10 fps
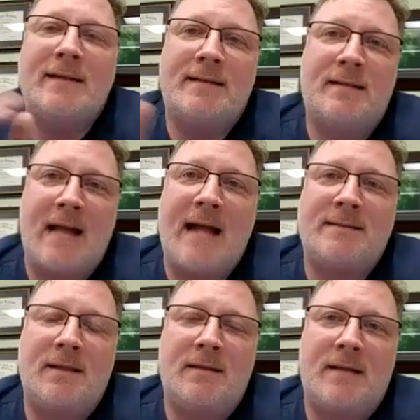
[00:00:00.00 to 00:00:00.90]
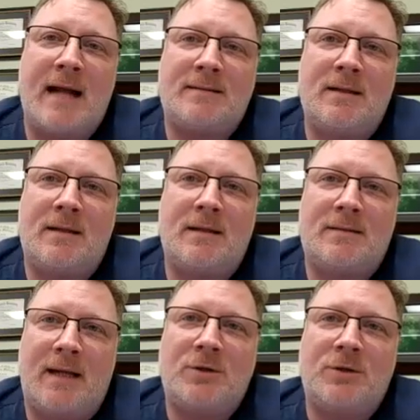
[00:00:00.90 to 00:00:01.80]
that's the
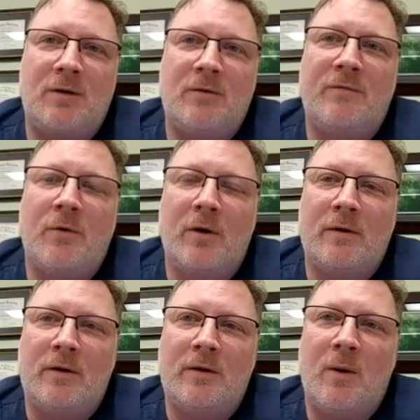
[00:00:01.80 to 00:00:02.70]
distinction for,